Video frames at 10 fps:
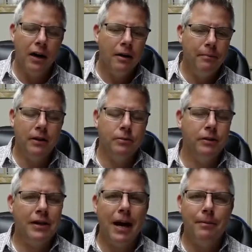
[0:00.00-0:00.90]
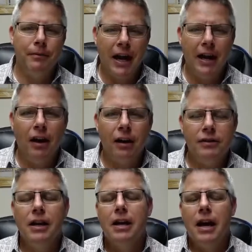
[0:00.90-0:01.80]
because it was a time of chaos
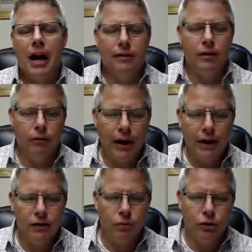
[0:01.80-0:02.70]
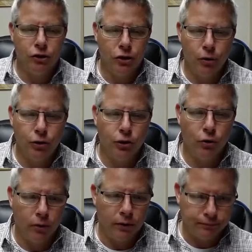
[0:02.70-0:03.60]
and their reigns were so short.